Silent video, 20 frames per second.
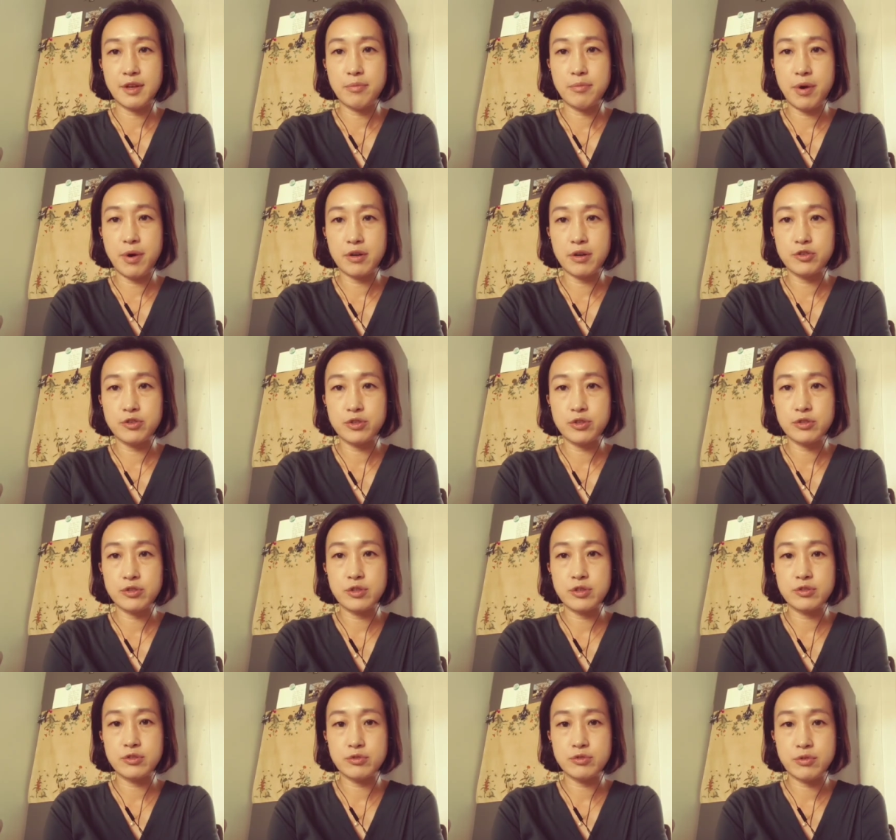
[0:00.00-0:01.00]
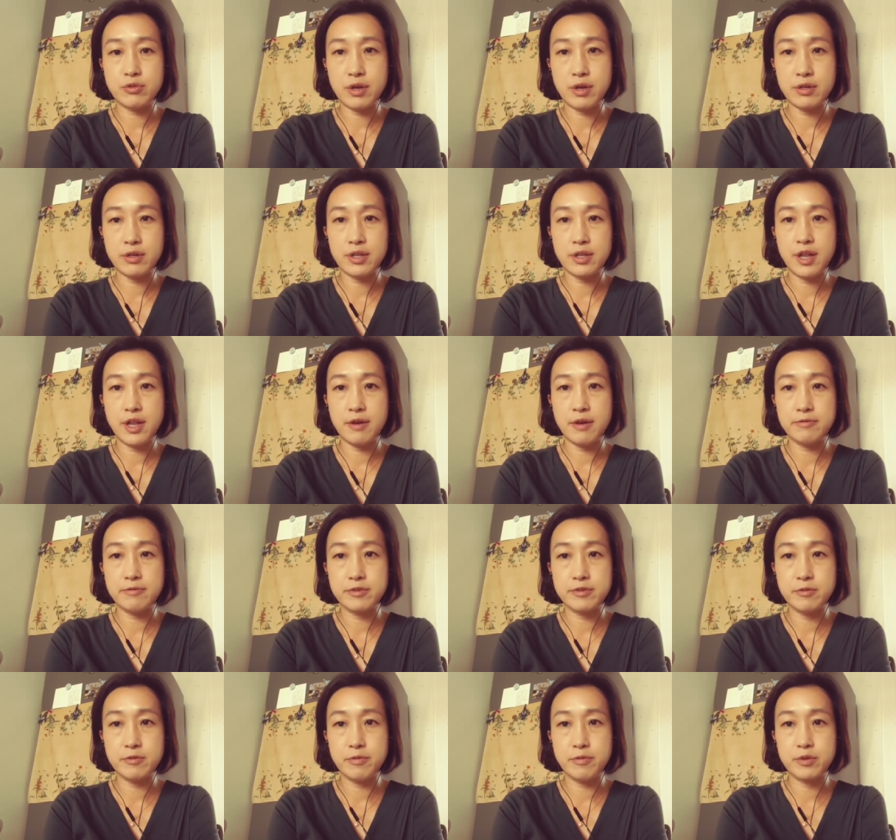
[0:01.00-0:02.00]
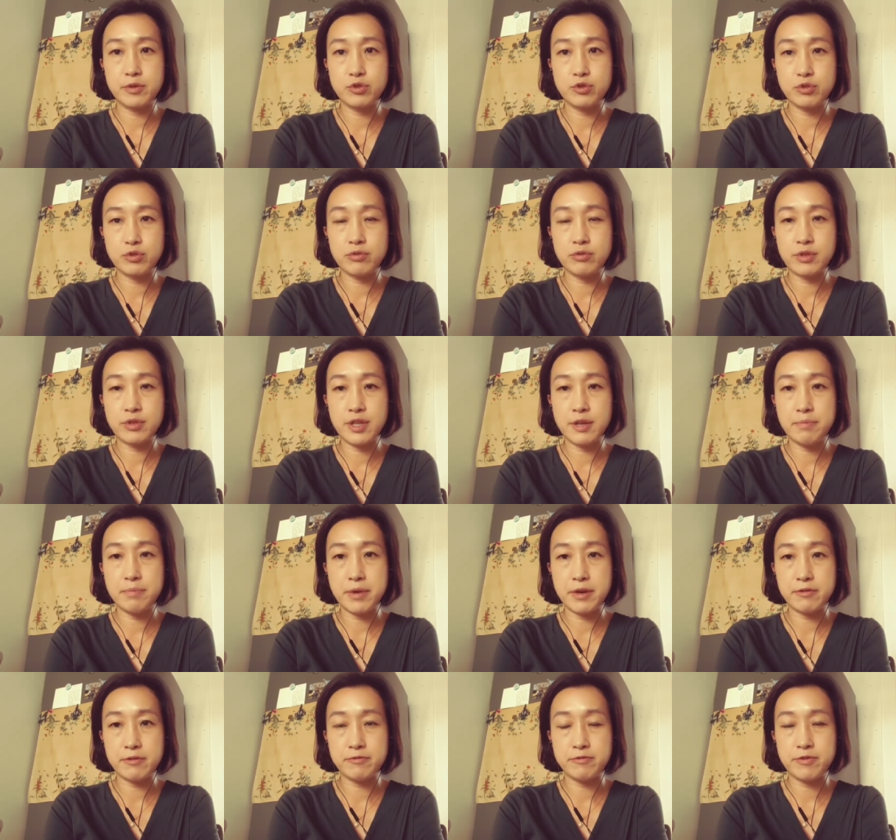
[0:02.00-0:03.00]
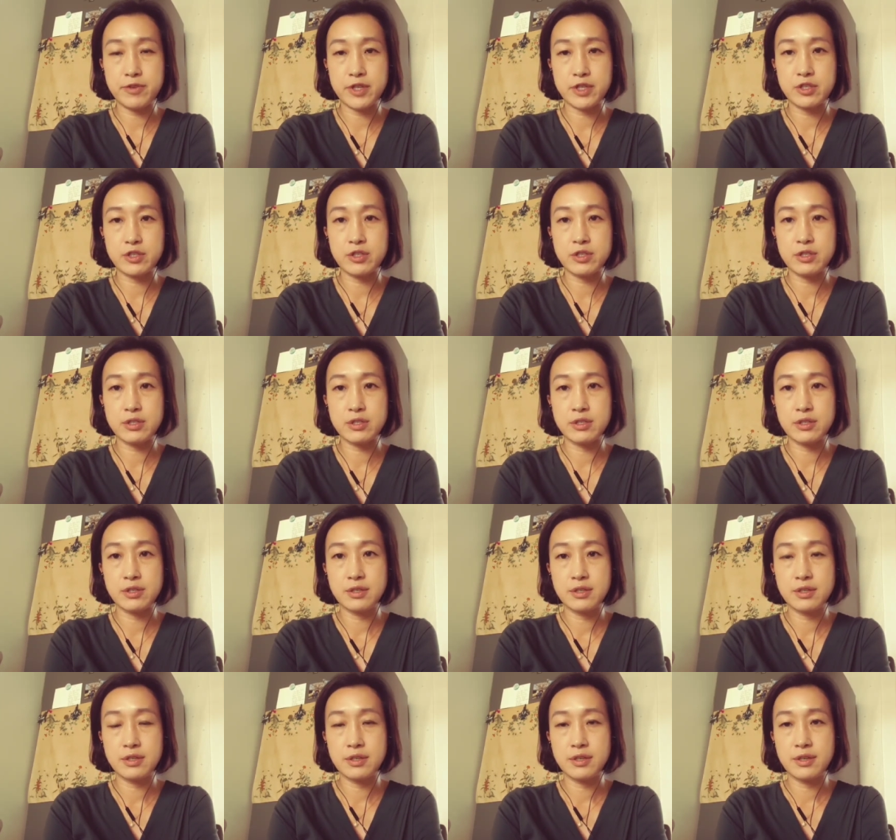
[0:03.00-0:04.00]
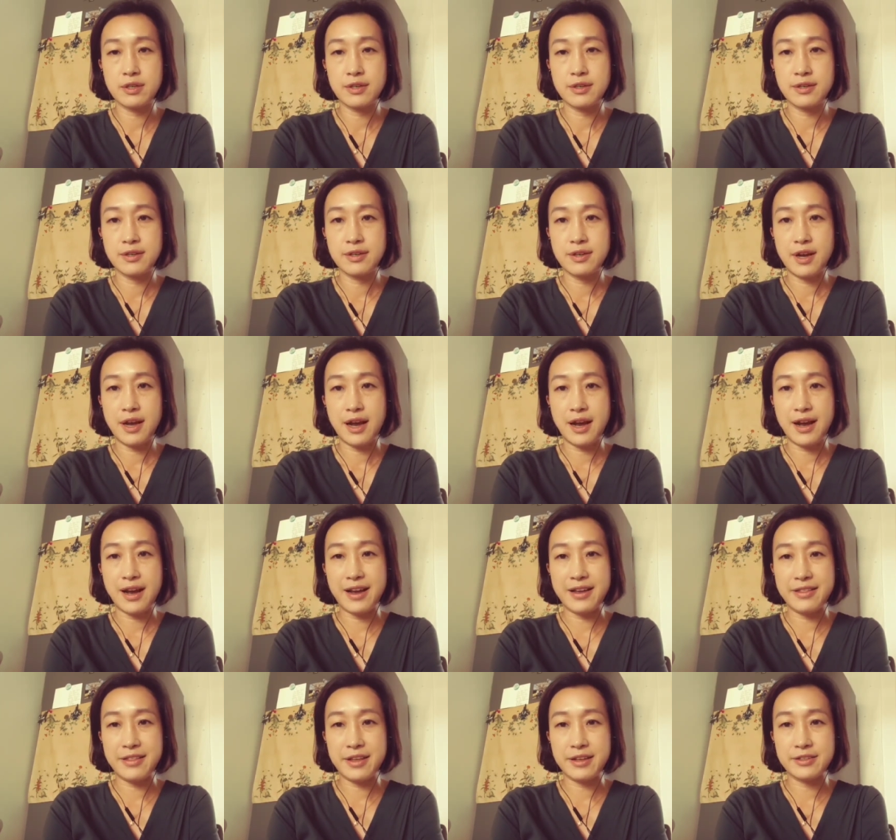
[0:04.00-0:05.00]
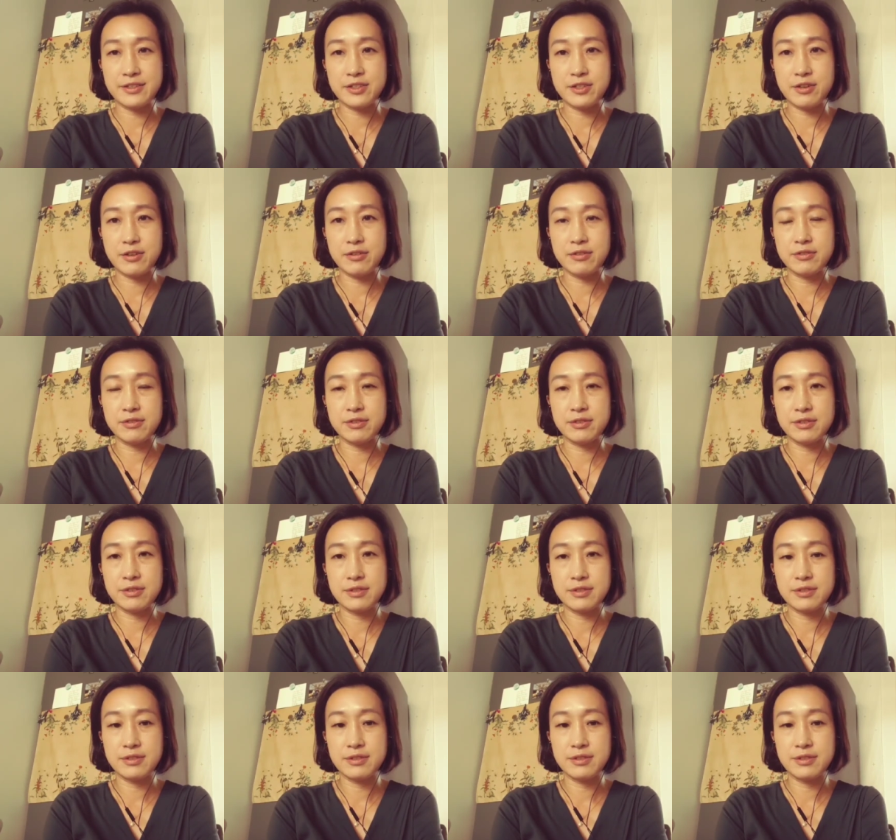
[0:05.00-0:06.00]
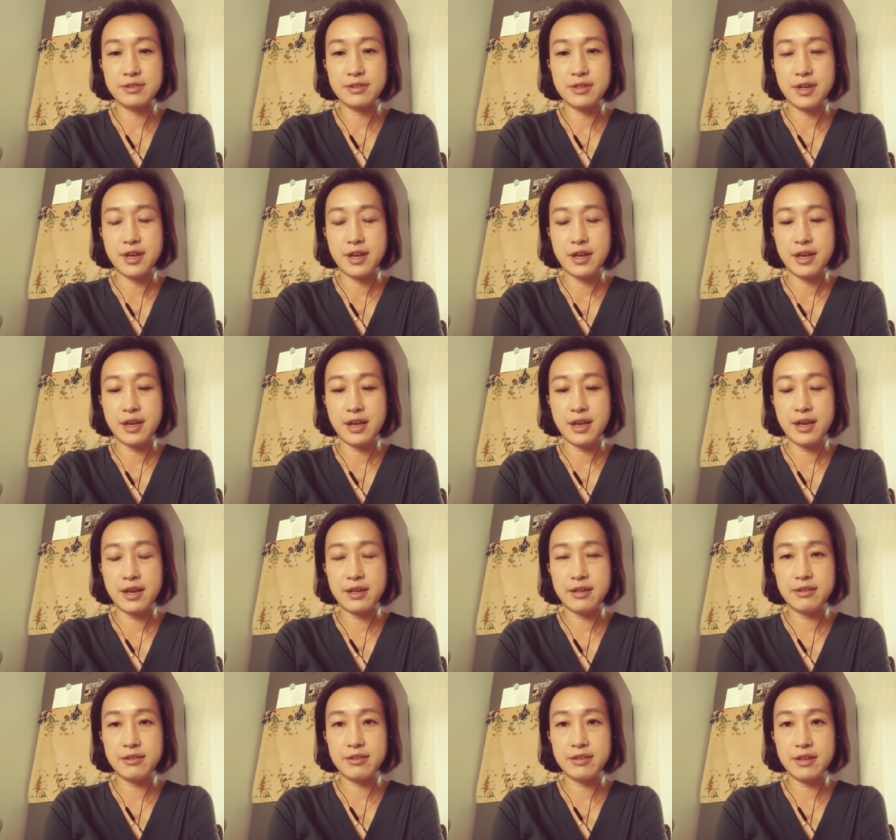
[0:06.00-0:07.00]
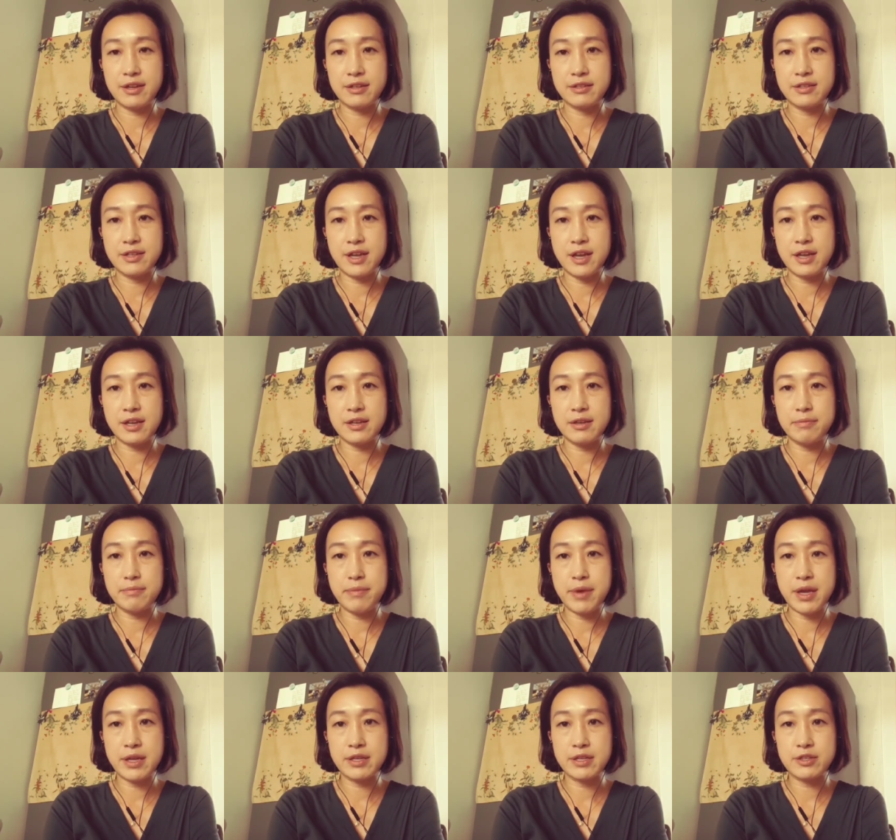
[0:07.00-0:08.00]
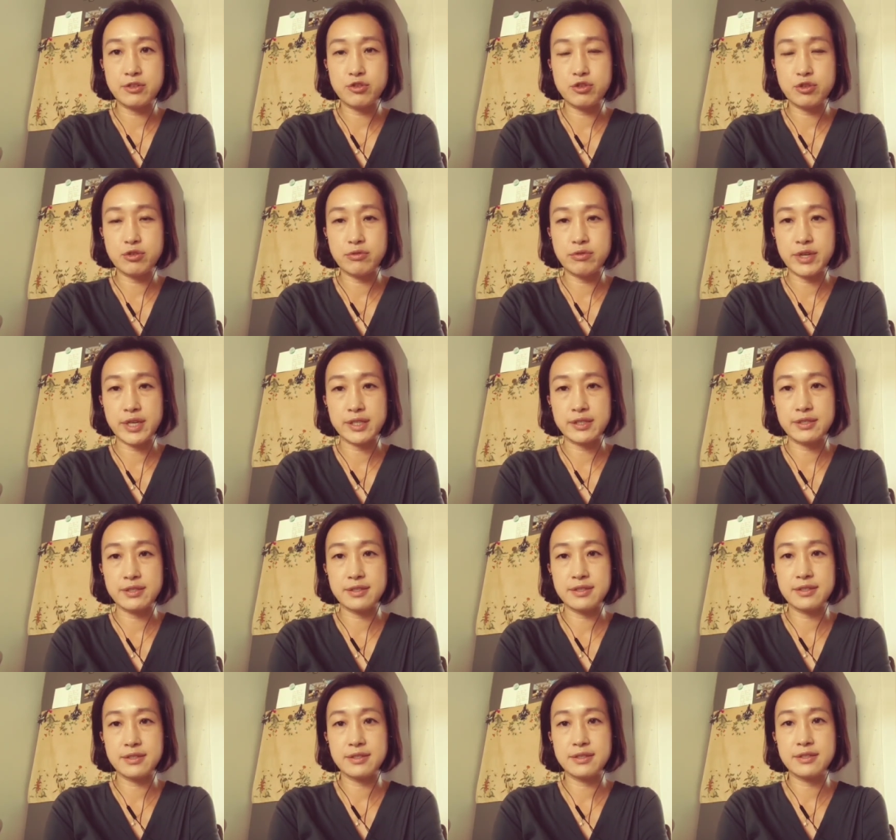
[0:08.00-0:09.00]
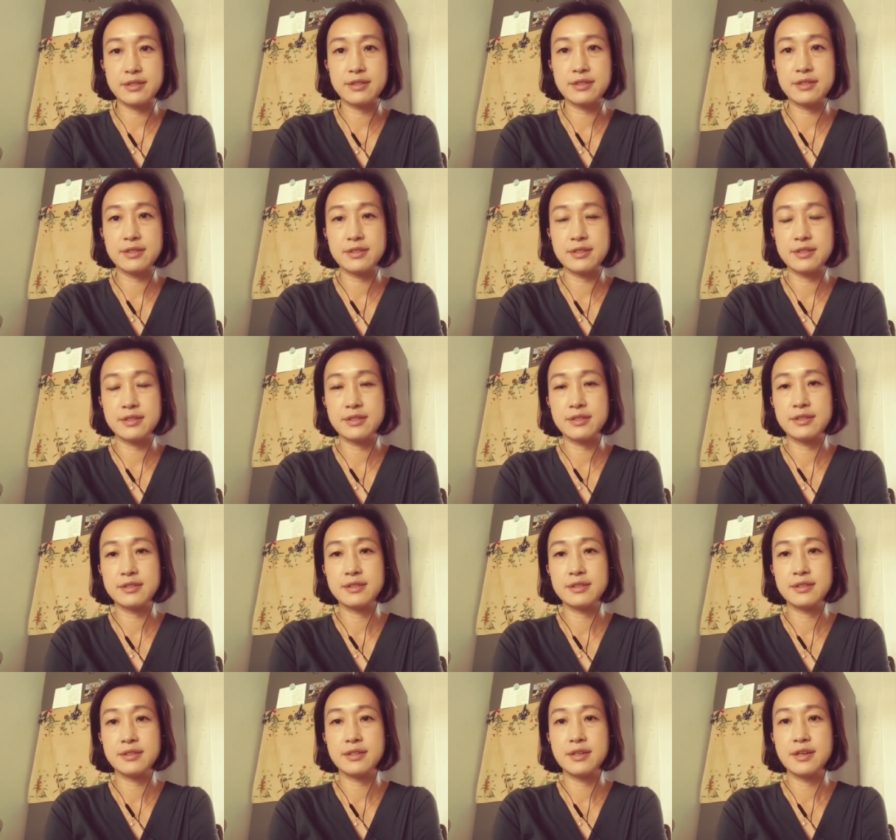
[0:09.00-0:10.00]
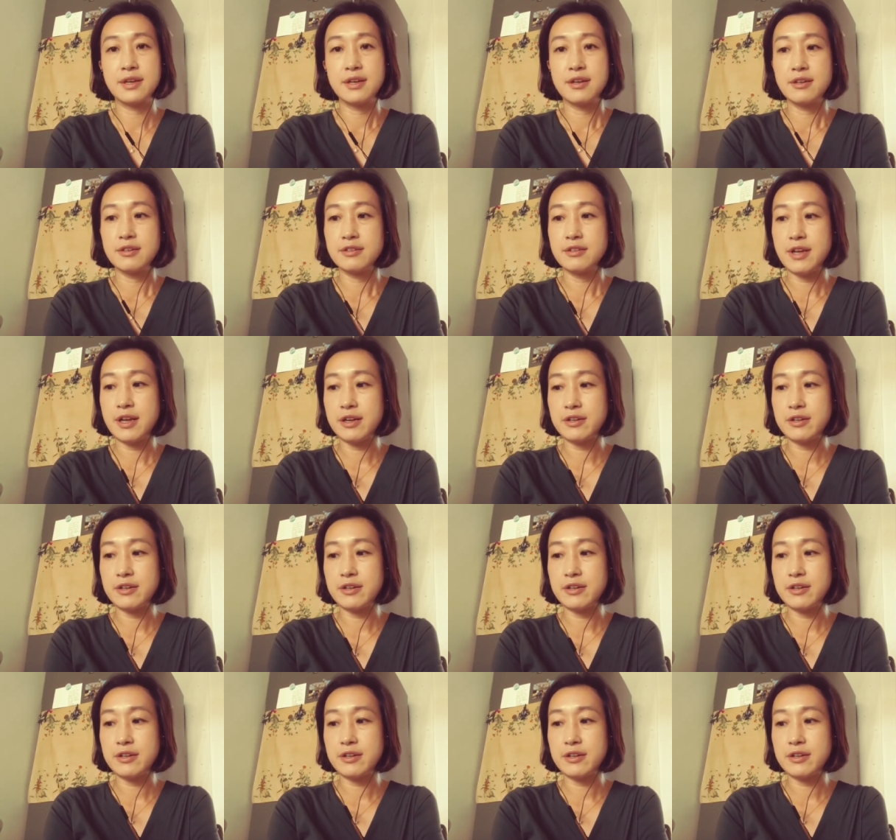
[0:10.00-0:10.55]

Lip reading: But used to strong enough for truly big fish. I think so. And then many tricks. Let